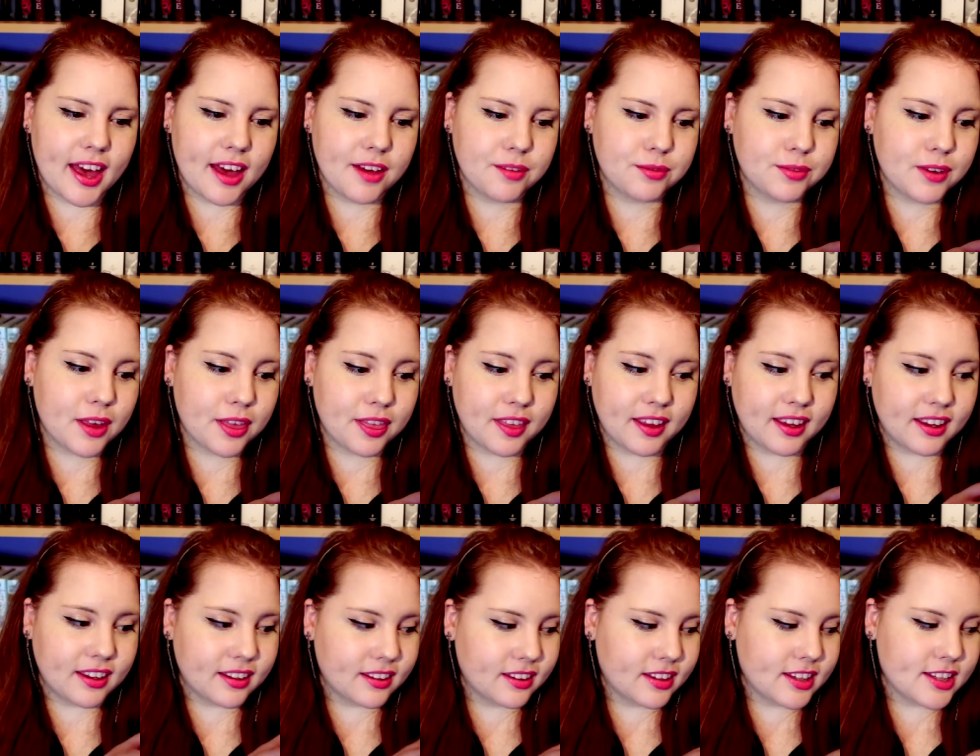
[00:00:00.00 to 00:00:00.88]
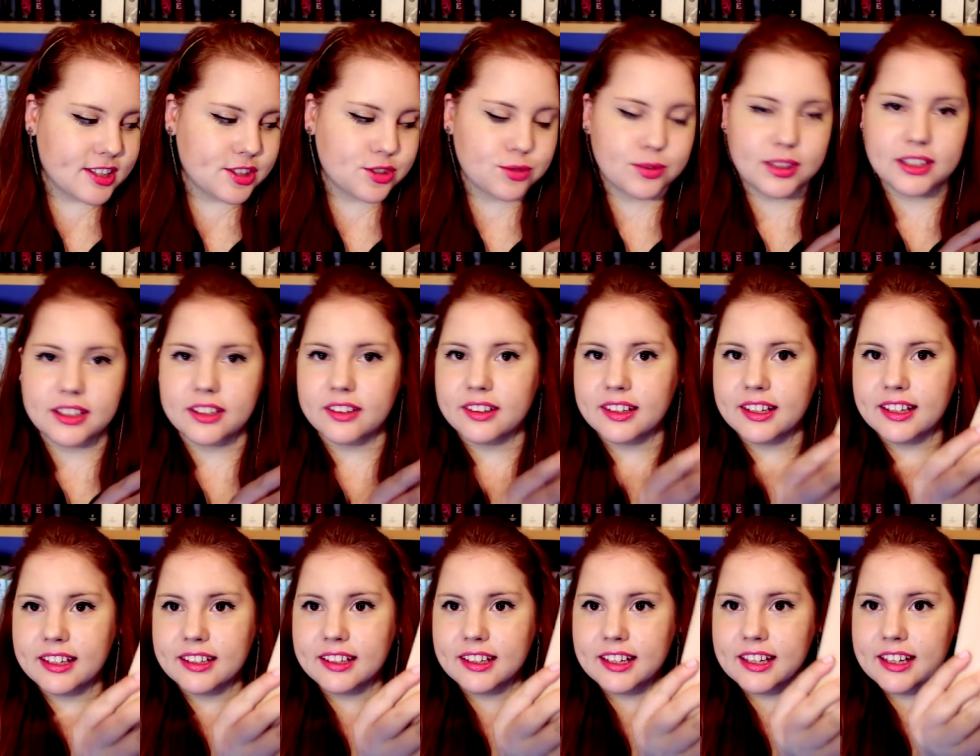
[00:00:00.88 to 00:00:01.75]
everything is written
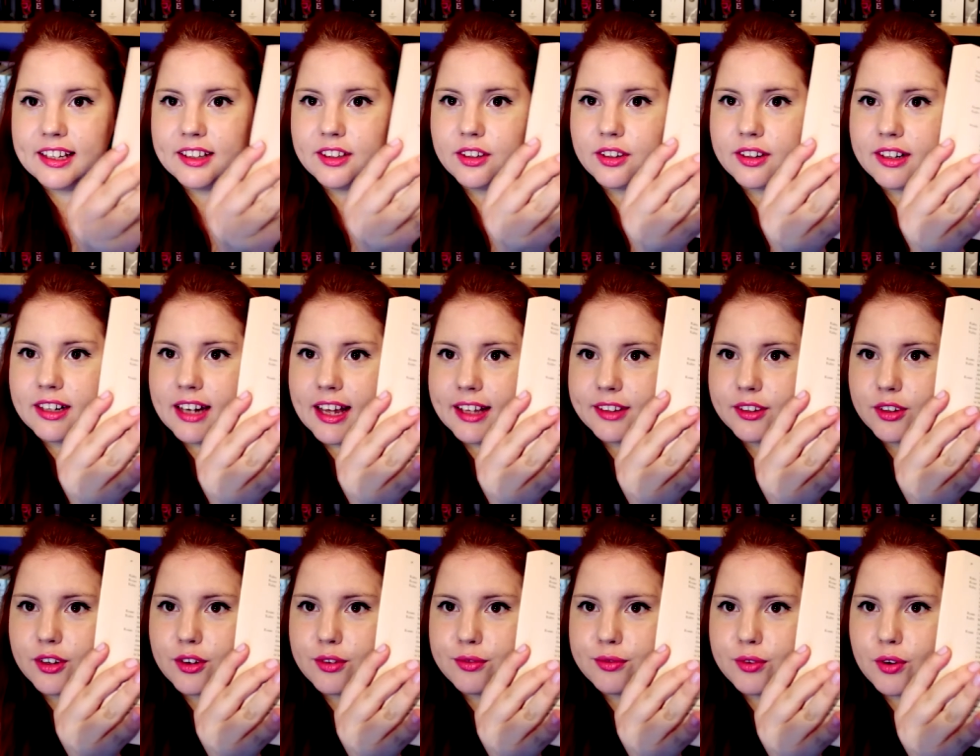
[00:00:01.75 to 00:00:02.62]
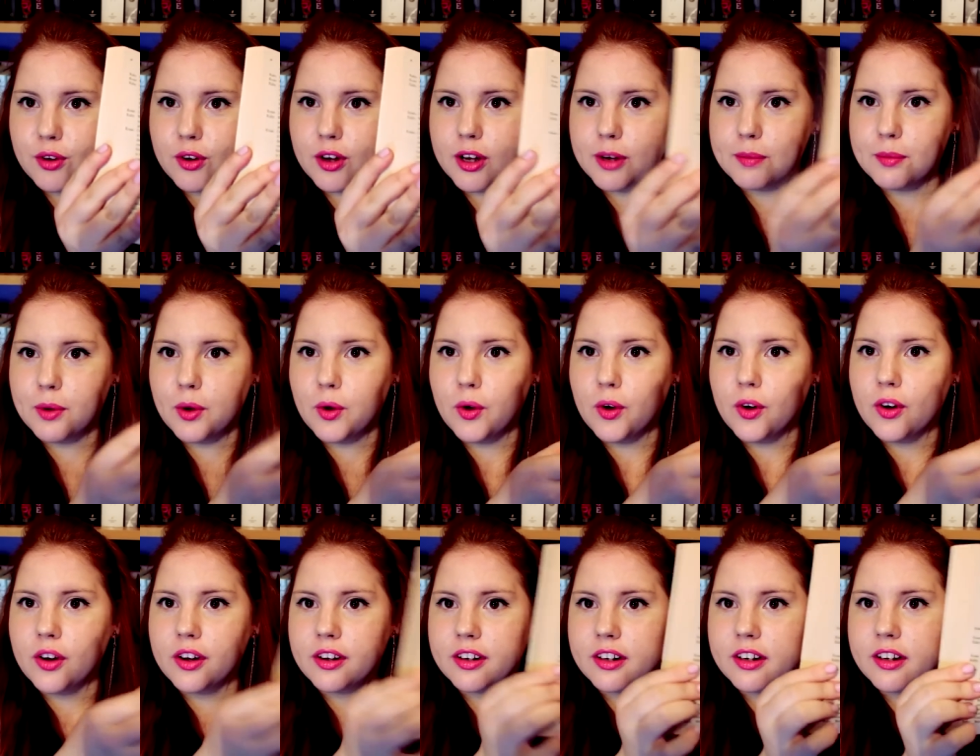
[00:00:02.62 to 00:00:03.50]
in either letter form
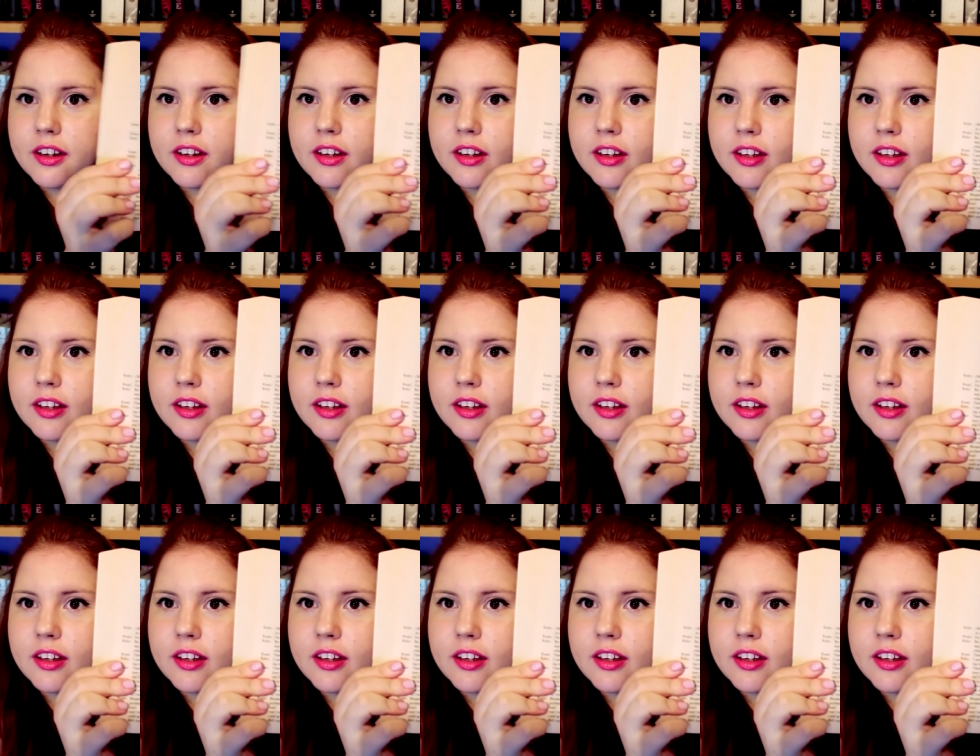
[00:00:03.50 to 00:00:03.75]
or